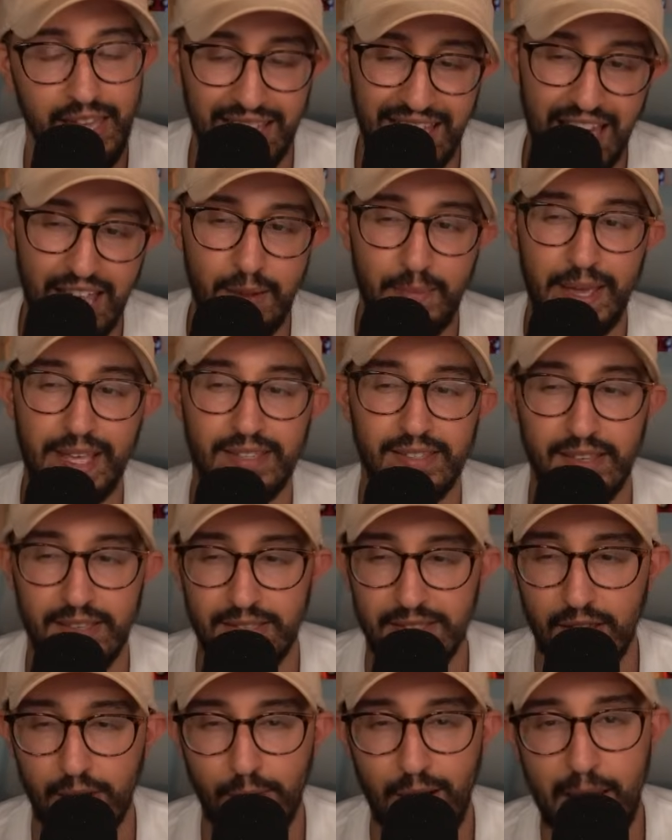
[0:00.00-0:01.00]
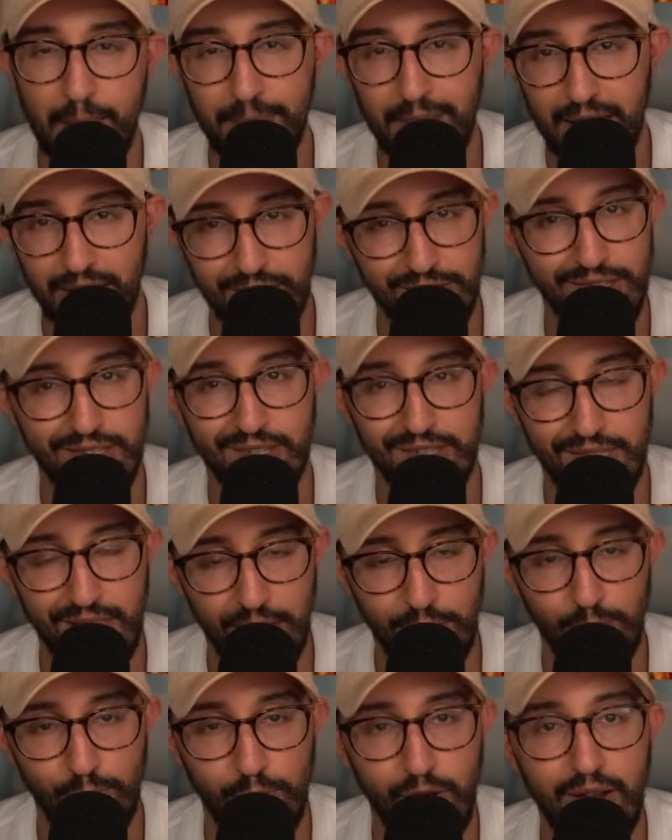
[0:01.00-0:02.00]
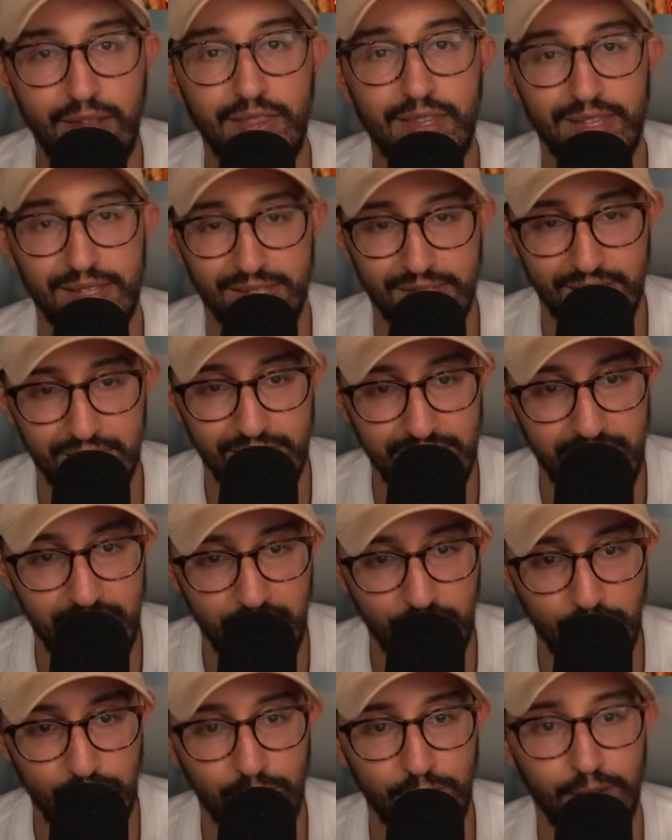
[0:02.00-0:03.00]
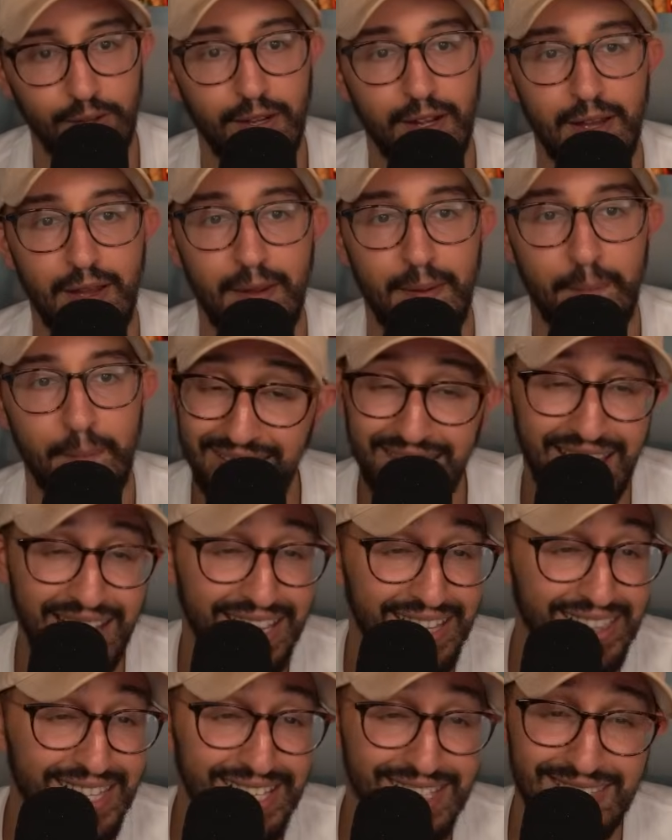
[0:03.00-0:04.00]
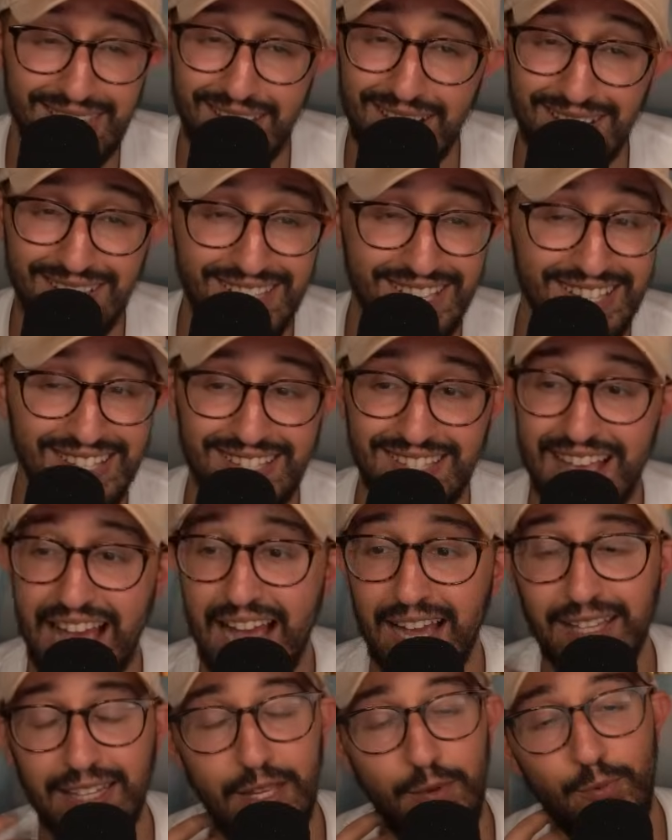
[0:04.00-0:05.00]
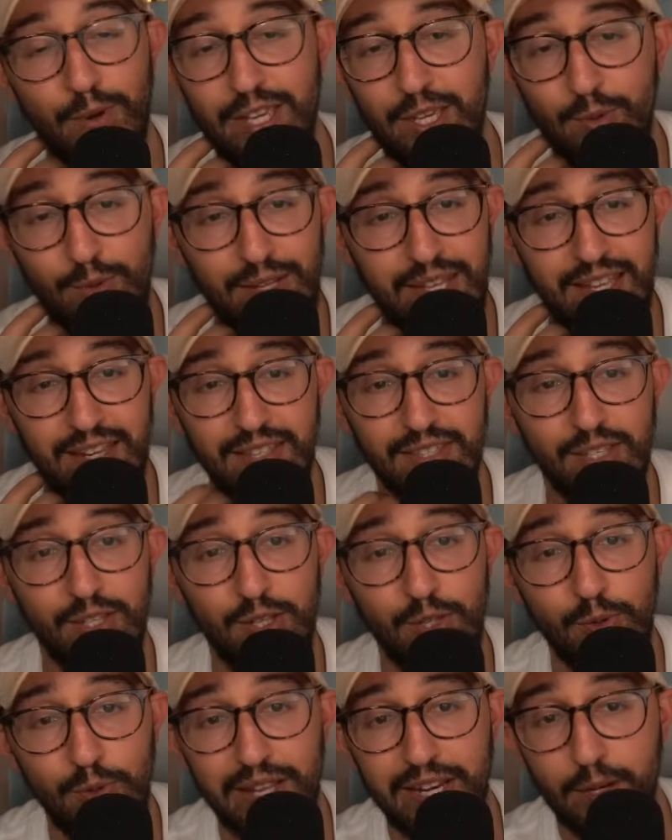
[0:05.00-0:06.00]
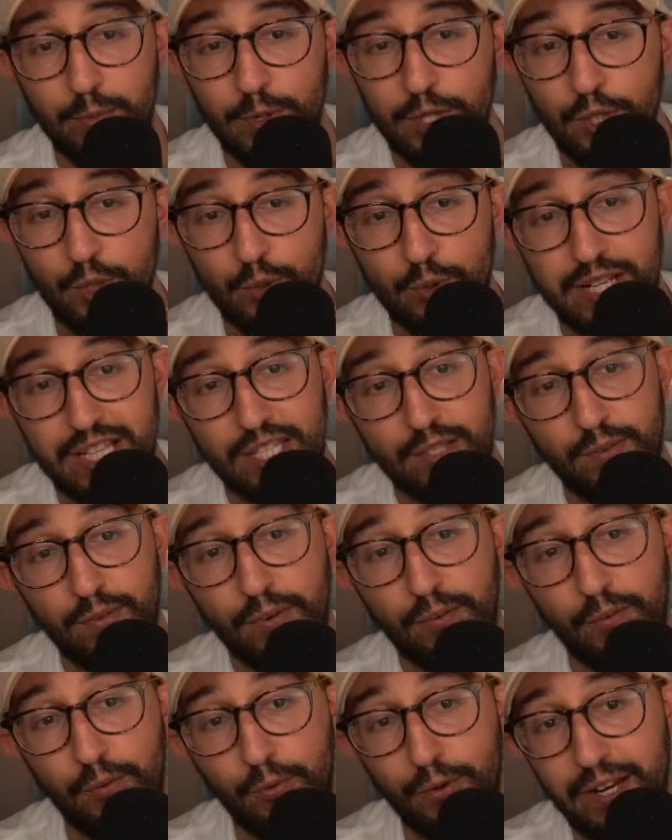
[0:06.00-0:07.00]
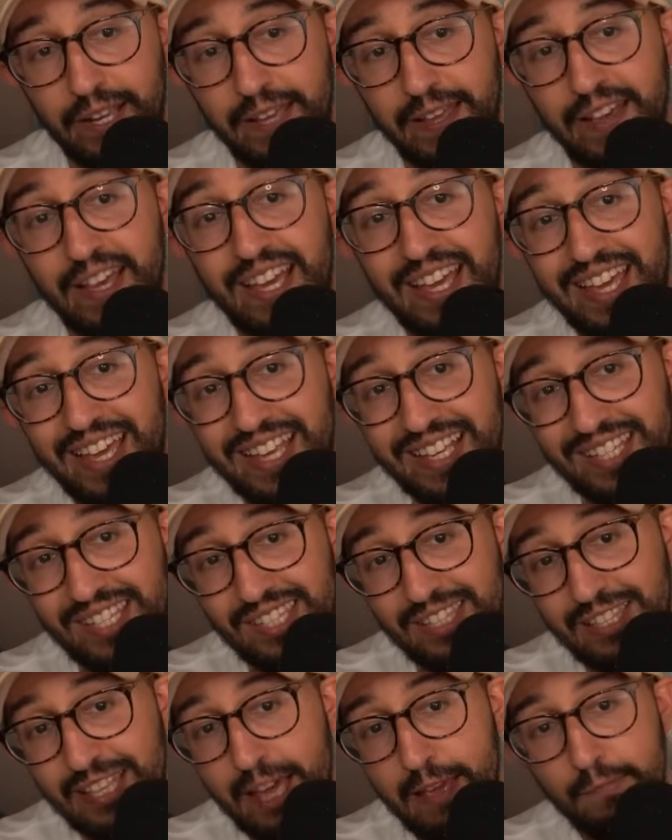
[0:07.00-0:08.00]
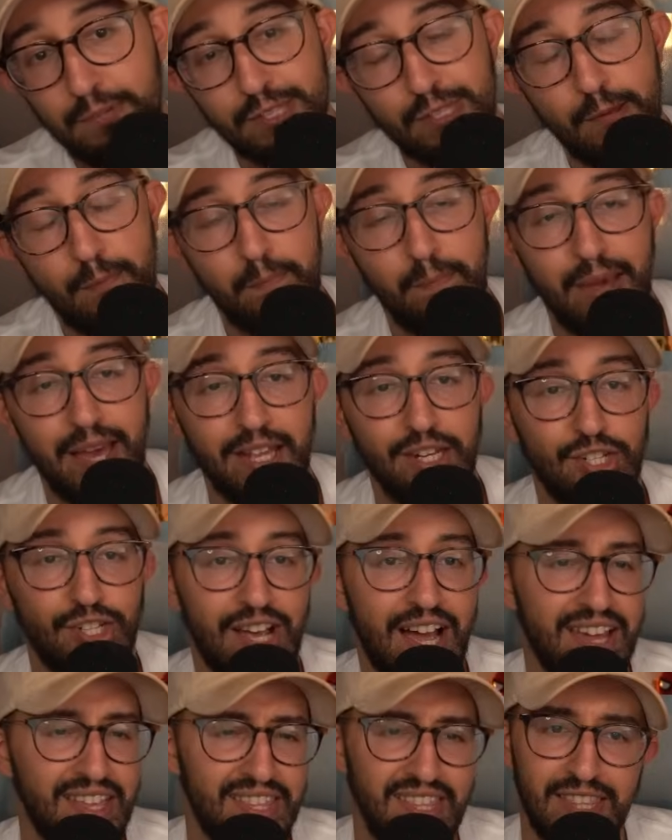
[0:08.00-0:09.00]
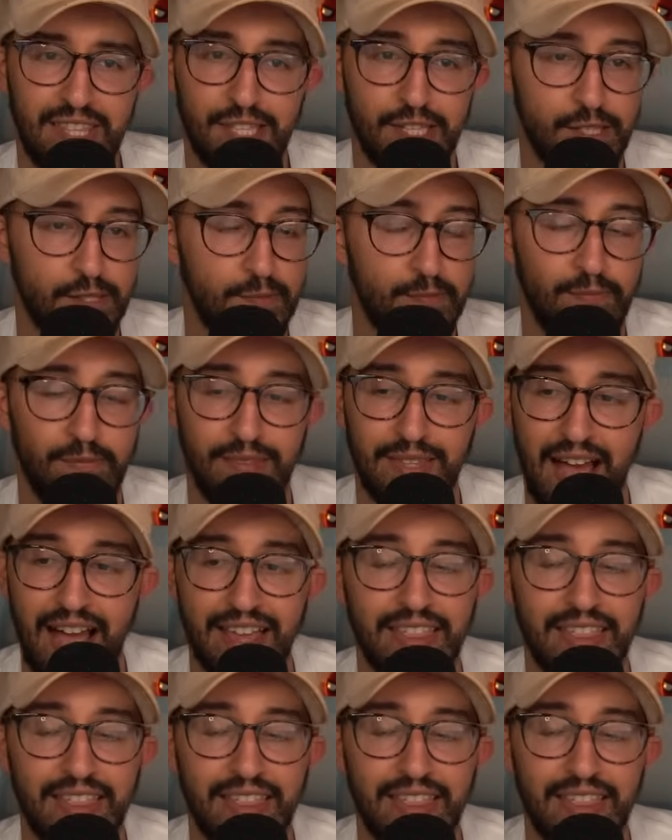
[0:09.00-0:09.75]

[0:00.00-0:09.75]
It kind of makes sense. A Rapidash is a stage 1, this is a stage 2, but like this does exactly what you need it to do and it retreats for free. It snipes the bench. I think this is